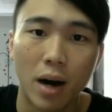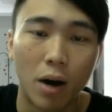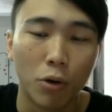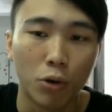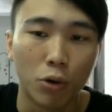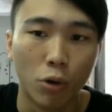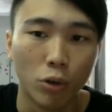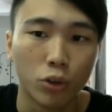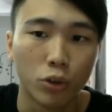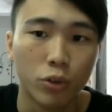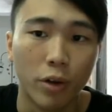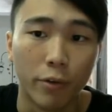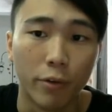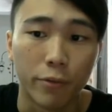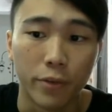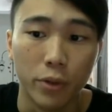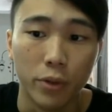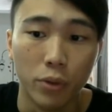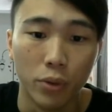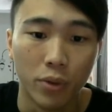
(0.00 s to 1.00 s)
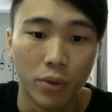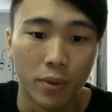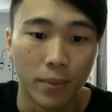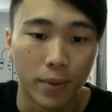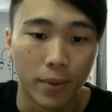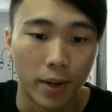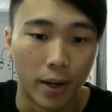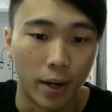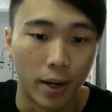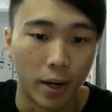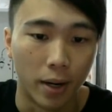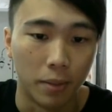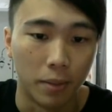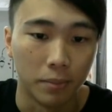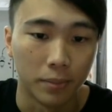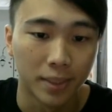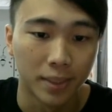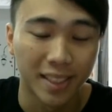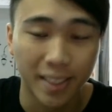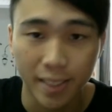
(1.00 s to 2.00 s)
I'll go through a few
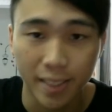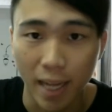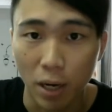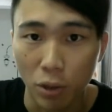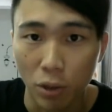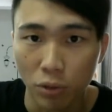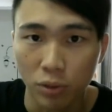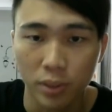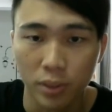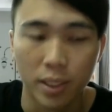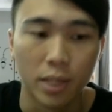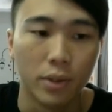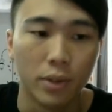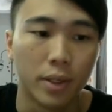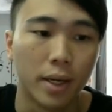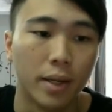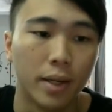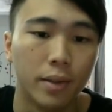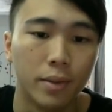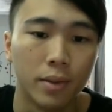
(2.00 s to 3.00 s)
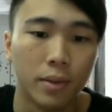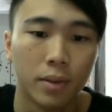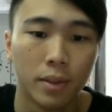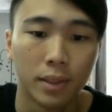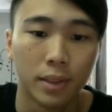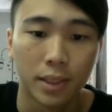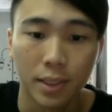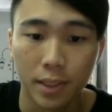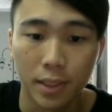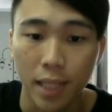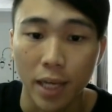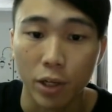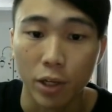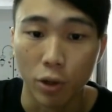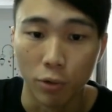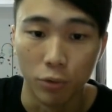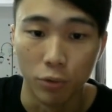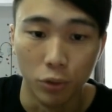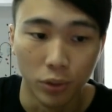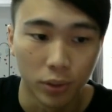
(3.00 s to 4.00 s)
styles that you can stack
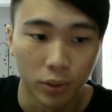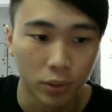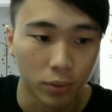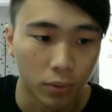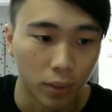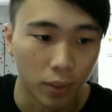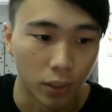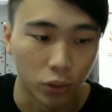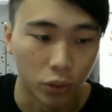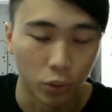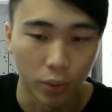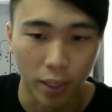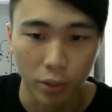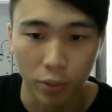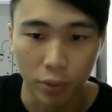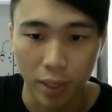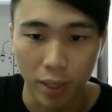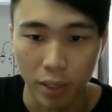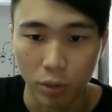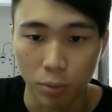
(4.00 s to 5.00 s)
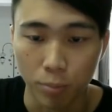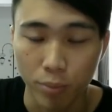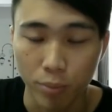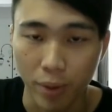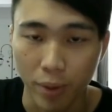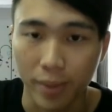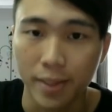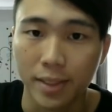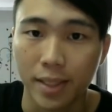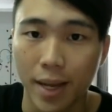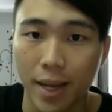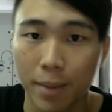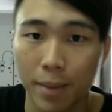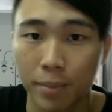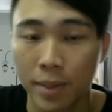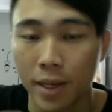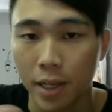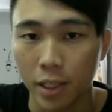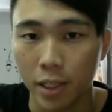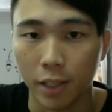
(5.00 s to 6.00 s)
your runes, right, so that you can practice them
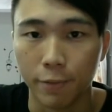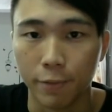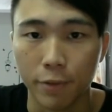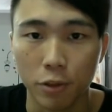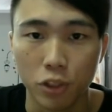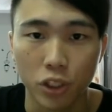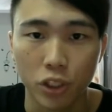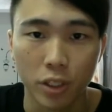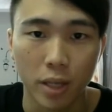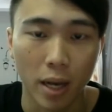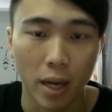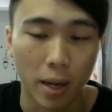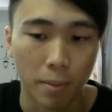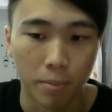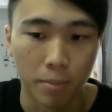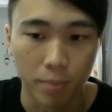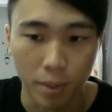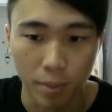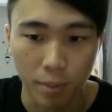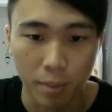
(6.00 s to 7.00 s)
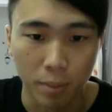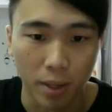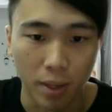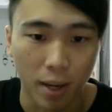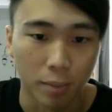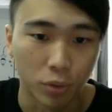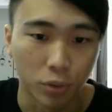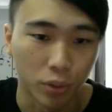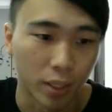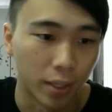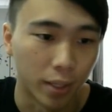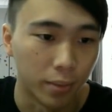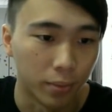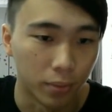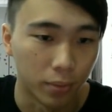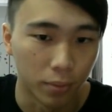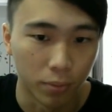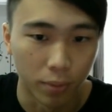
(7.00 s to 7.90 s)
in the future, and maybe perhaps you can